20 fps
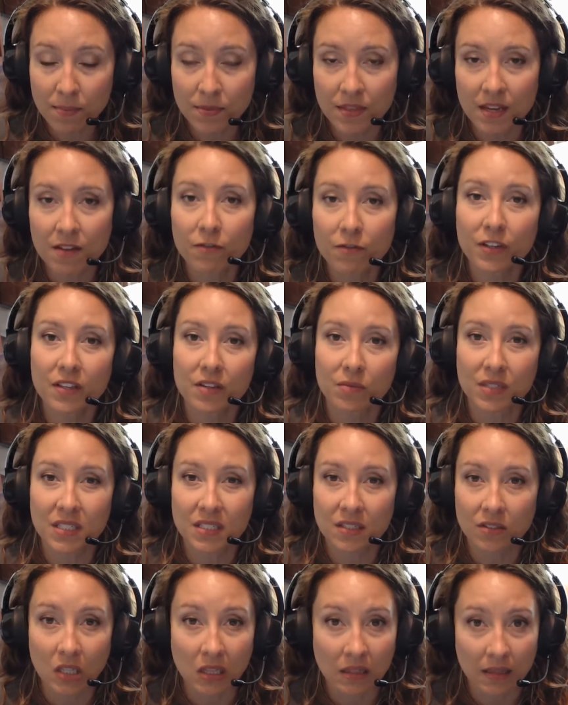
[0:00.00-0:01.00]
Thankfully, there was
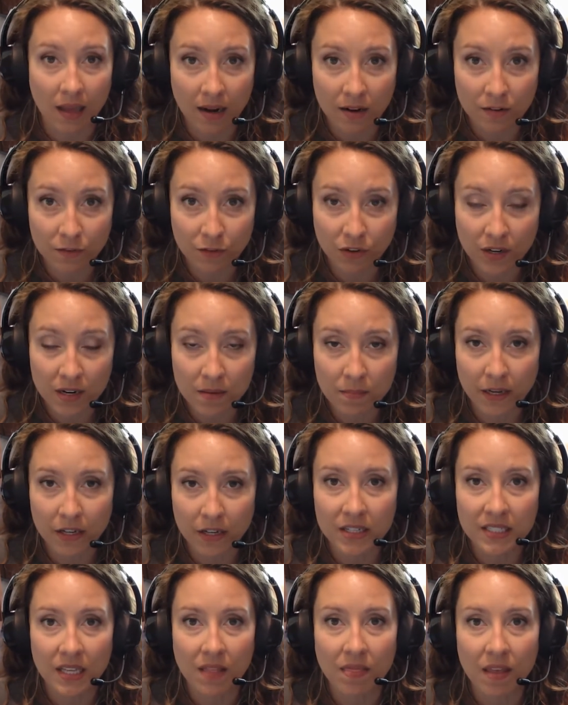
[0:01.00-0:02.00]
still a lot of green
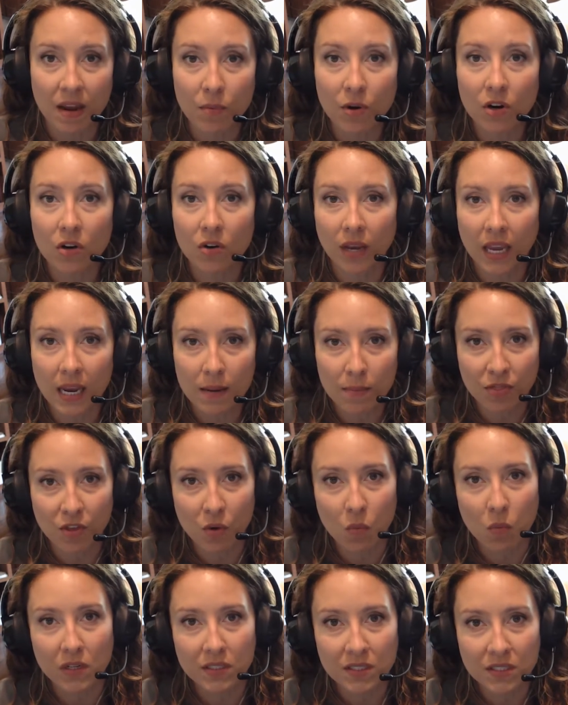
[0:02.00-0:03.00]
berries and they were okay, but the
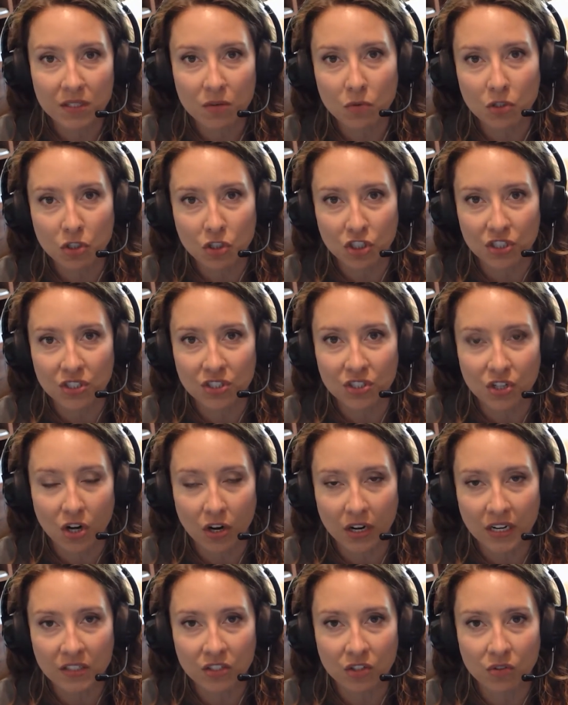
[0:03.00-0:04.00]
ones that were just
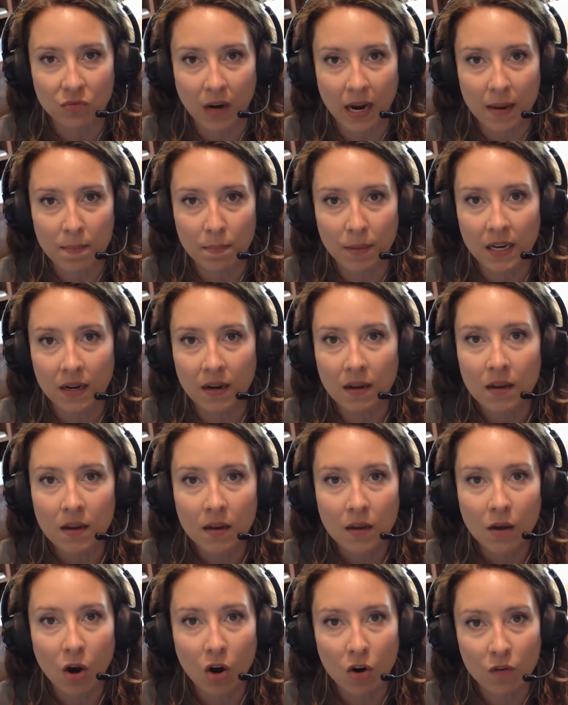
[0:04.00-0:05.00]
starting to ripen
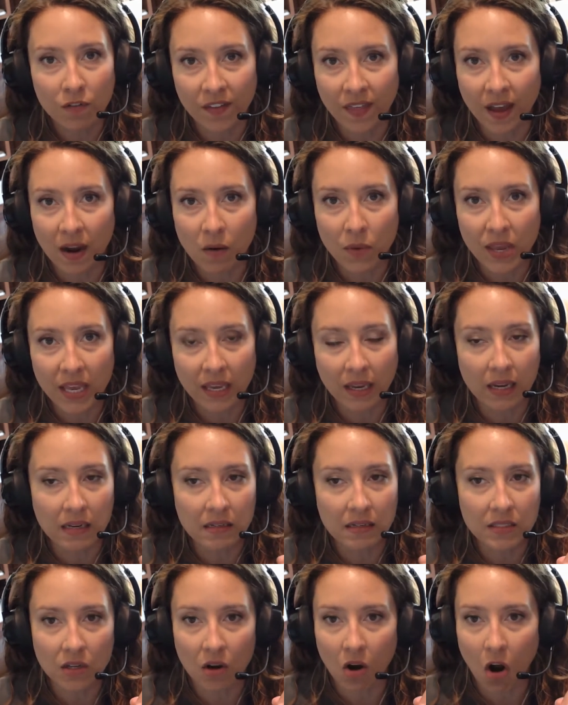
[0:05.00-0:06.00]
over that
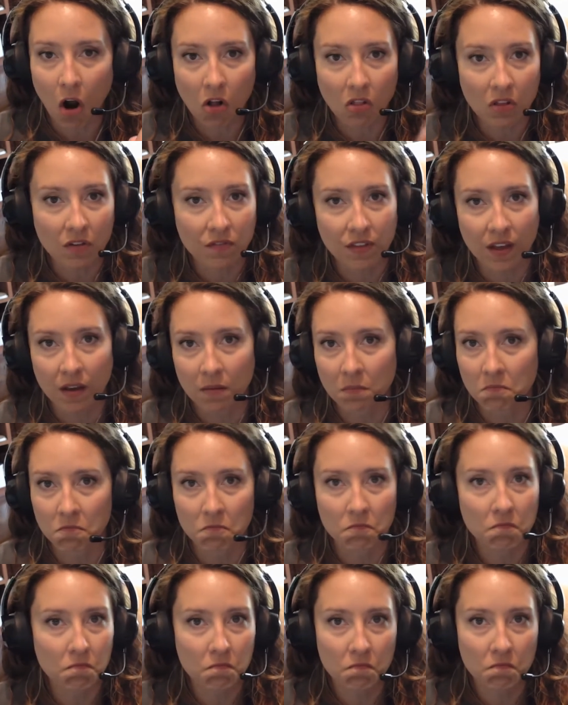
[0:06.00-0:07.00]
weekend, all of them
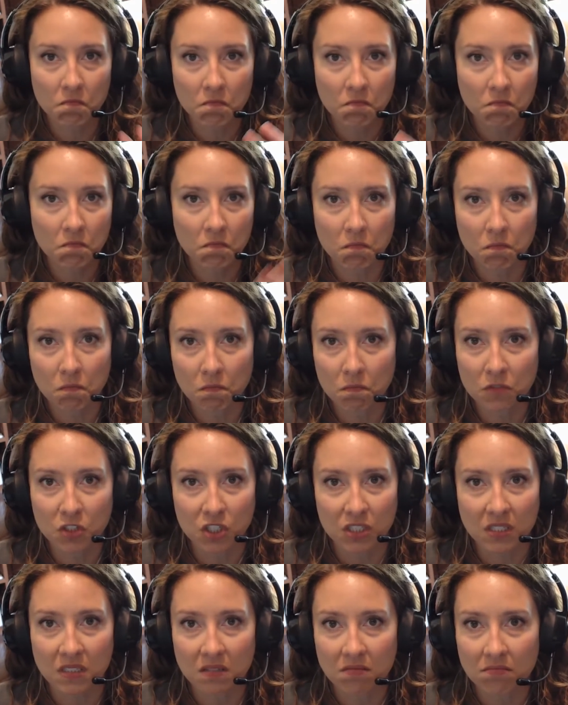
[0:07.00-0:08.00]

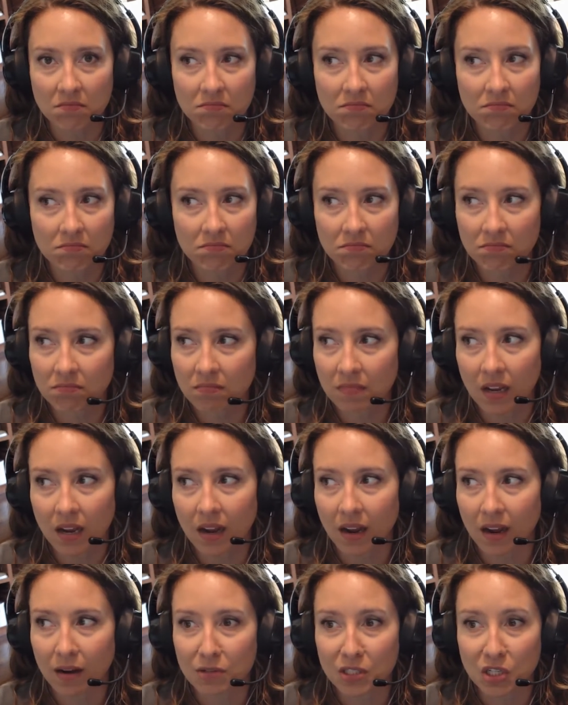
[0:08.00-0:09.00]

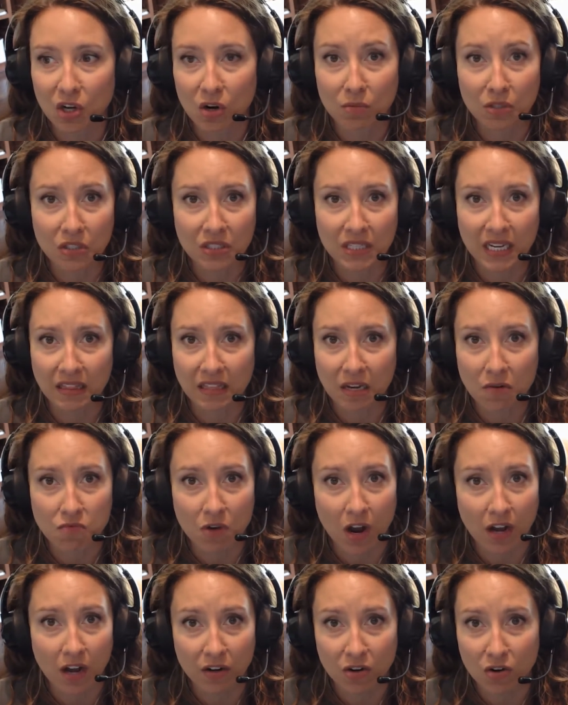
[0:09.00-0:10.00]
it was almost like they
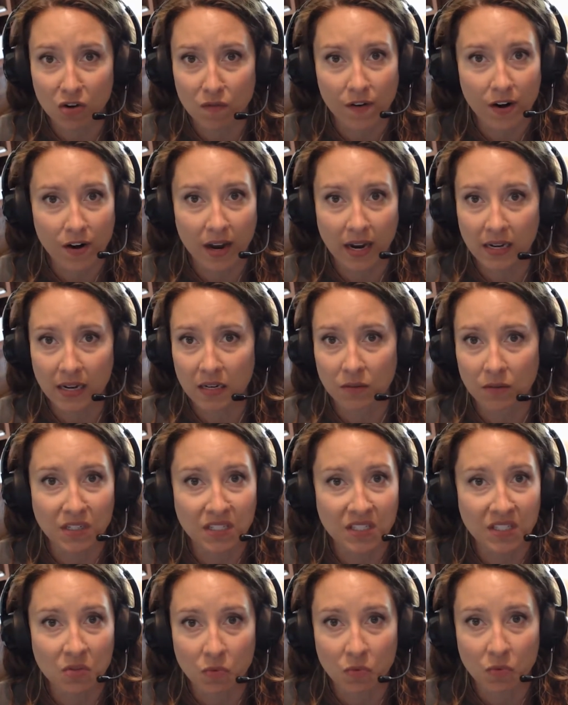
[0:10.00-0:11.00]
rotted overnight. It
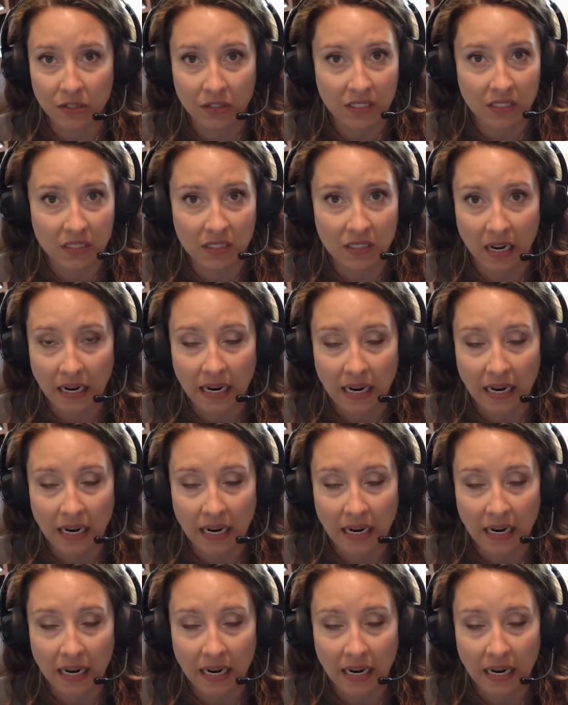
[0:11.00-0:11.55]
was the weirdest thing.